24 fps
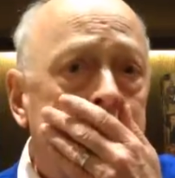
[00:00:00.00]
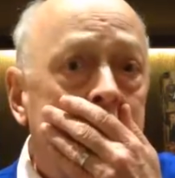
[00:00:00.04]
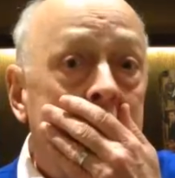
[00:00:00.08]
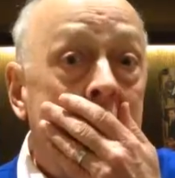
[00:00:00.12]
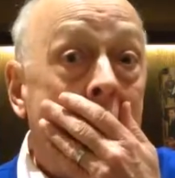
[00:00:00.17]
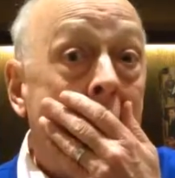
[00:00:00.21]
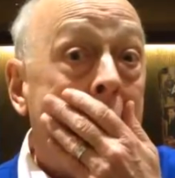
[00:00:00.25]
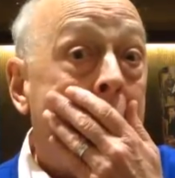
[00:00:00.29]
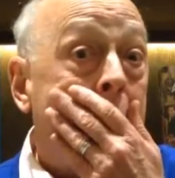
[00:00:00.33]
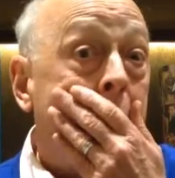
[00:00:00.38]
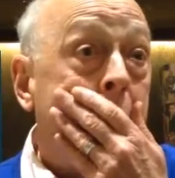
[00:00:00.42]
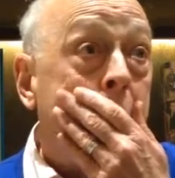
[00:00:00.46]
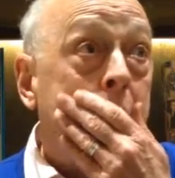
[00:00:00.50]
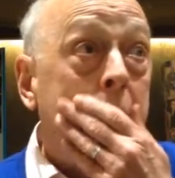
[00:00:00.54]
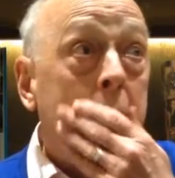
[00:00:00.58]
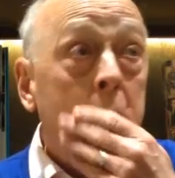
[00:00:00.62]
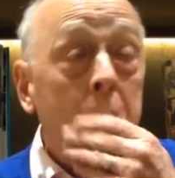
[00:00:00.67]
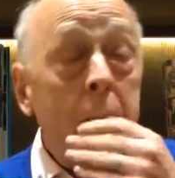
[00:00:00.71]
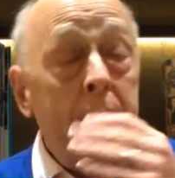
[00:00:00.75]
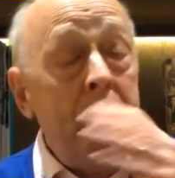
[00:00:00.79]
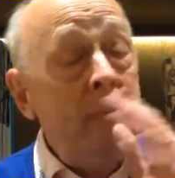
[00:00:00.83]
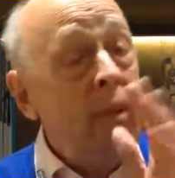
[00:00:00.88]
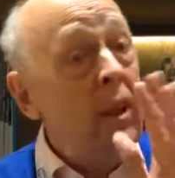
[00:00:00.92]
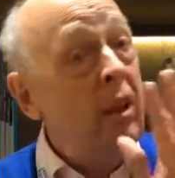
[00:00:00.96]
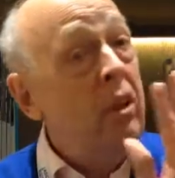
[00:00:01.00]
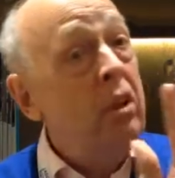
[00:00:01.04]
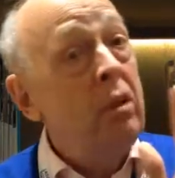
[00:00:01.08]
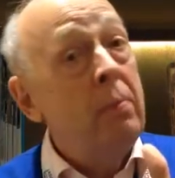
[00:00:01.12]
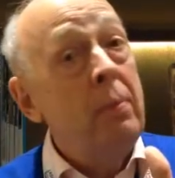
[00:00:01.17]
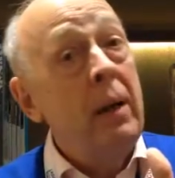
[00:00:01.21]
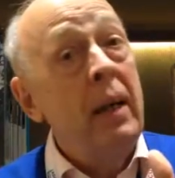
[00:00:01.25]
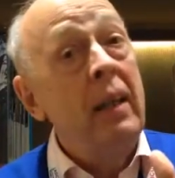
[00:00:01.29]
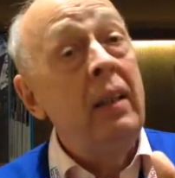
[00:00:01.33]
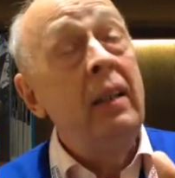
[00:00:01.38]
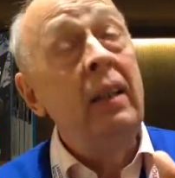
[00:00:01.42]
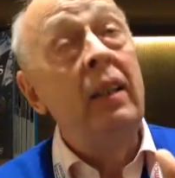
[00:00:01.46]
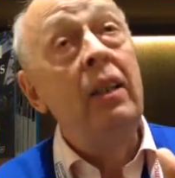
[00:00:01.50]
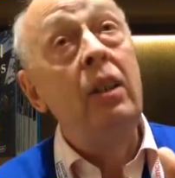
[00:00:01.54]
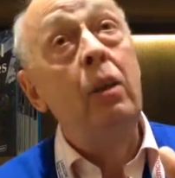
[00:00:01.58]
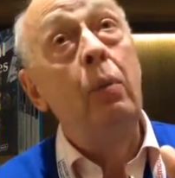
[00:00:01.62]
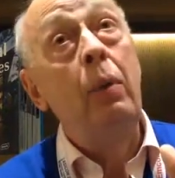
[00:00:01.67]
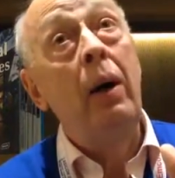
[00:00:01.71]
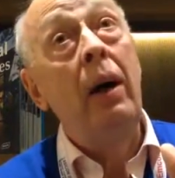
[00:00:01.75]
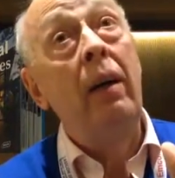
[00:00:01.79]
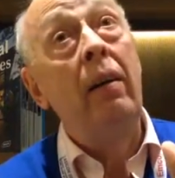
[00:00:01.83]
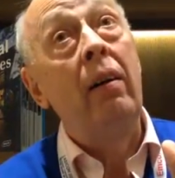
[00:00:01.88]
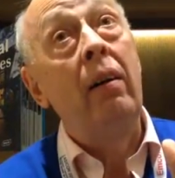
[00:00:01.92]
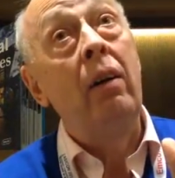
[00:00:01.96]
Now, you may need to
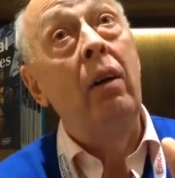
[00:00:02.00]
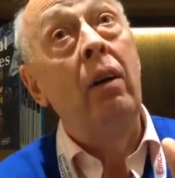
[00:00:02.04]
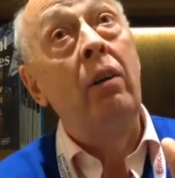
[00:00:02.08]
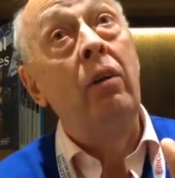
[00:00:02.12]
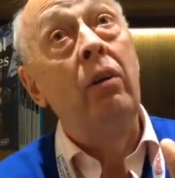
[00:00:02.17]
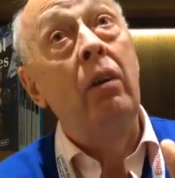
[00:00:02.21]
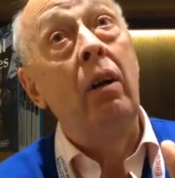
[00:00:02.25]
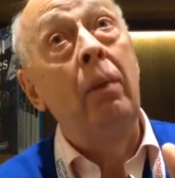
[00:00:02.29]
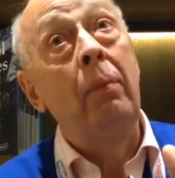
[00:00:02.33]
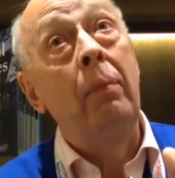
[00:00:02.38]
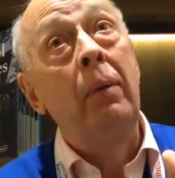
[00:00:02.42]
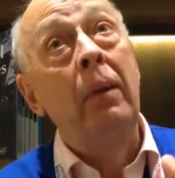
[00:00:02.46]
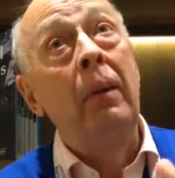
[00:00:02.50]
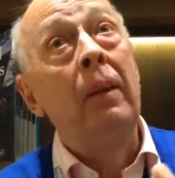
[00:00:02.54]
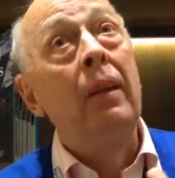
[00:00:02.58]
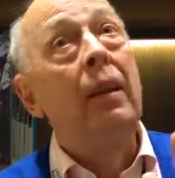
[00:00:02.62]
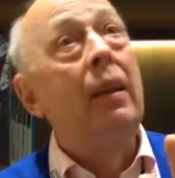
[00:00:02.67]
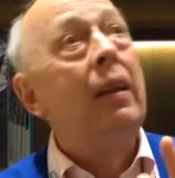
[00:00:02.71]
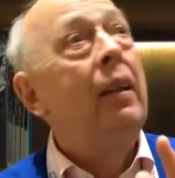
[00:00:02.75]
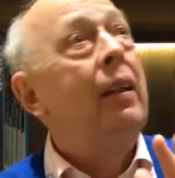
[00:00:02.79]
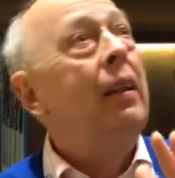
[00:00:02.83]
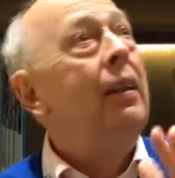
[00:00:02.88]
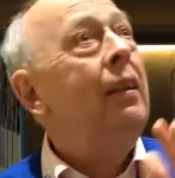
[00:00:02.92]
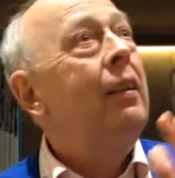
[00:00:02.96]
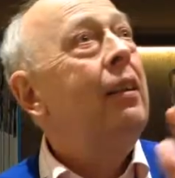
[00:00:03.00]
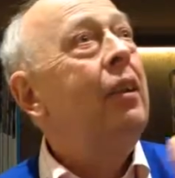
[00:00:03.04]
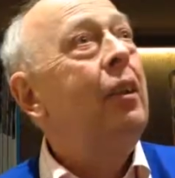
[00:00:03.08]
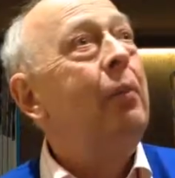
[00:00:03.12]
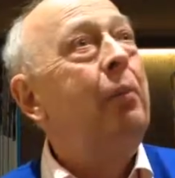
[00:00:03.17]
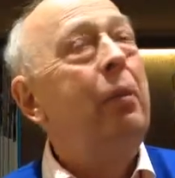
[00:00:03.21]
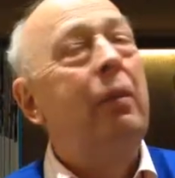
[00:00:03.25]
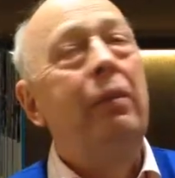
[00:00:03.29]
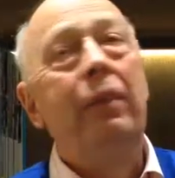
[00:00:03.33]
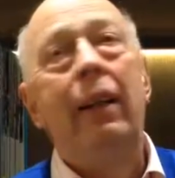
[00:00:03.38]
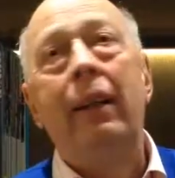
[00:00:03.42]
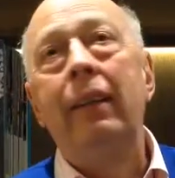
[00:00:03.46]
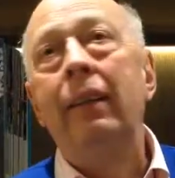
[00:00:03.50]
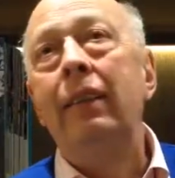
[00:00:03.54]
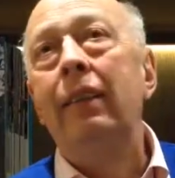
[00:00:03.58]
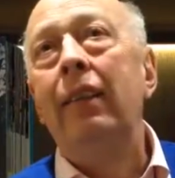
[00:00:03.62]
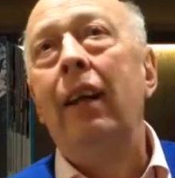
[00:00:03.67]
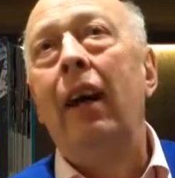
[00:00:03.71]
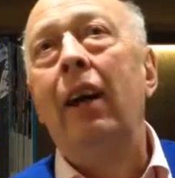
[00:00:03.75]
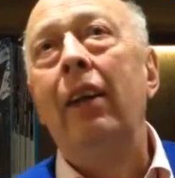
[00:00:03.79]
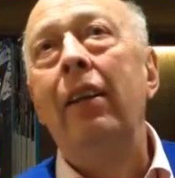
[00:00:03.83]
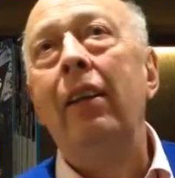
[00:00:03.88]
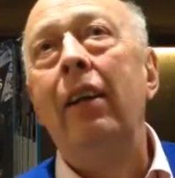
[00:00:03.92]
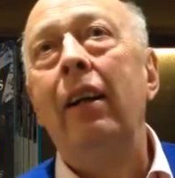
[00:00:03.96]
wear a condom to prevent
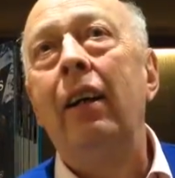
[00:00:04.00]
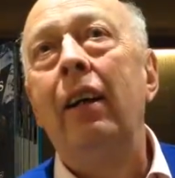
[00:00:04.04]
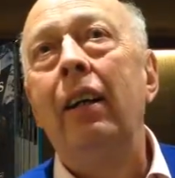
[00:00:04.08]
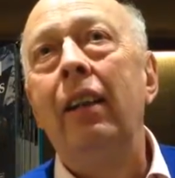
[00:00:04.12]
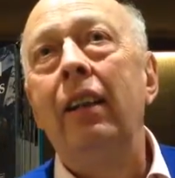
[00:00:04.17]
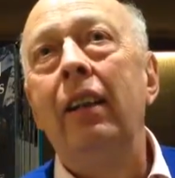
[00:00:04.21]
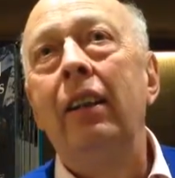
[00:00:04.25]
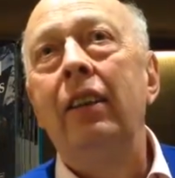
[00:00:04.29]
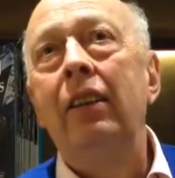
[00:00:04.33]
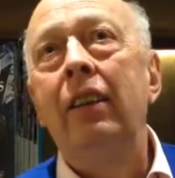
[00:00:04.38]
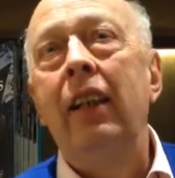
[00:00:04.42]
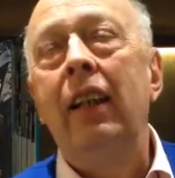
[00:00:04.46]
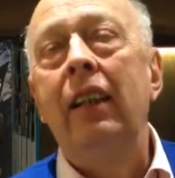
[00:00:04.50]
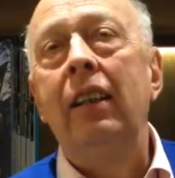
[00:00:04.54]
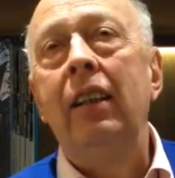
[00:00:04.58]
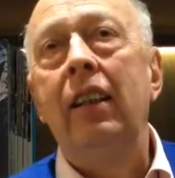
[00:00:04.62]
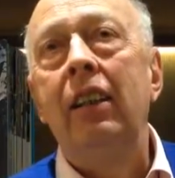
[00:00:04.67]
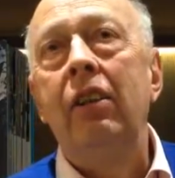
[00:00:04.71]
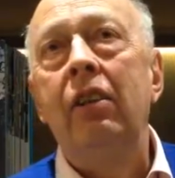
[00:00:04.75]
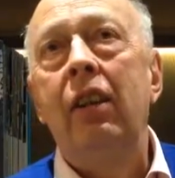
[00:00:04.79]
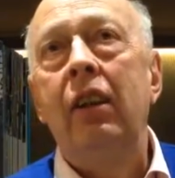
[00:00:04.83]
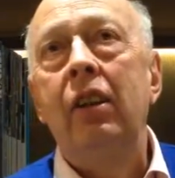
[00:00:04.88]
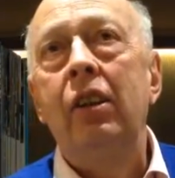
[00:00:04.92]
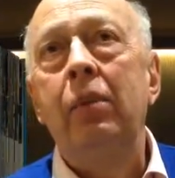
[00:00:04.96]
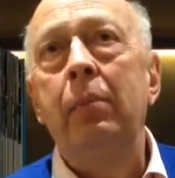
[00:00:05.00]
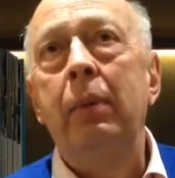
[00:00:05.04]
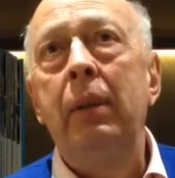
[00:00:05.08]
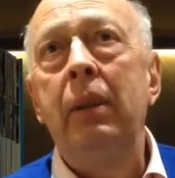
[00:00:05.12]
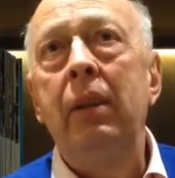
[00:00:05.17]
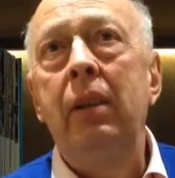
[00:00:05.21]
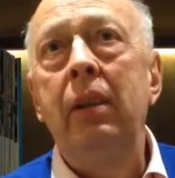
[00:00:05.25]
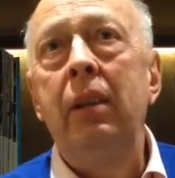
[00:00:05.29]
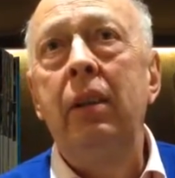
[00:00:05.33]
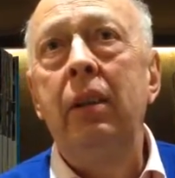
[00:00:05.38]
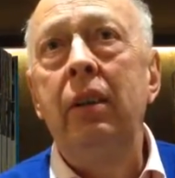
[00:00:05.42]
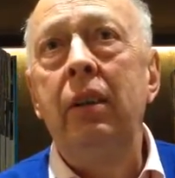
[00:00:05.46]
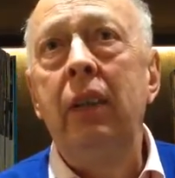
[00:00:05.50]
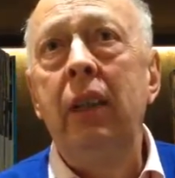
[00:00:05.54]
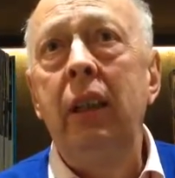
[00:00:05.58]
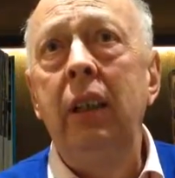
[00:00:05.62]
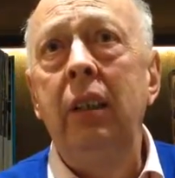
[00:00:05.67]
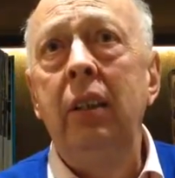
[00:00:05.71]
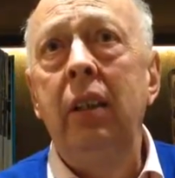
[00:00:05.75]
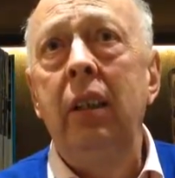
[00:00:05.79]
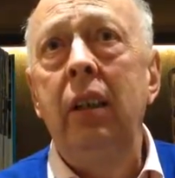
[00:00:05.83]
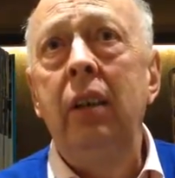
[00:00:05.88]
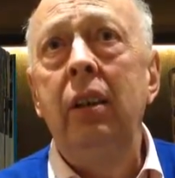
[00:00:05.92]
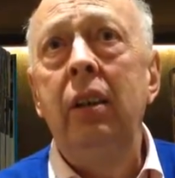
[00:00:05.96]
other sexually transmitted
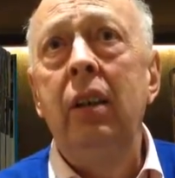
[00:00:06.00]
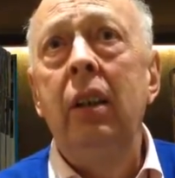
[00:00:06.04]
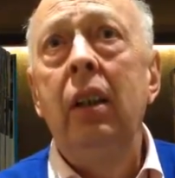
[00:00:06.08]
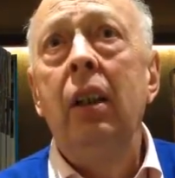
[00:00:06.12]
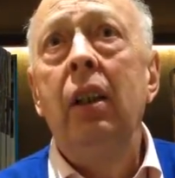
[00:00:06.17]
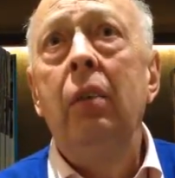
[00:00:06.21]
diseases,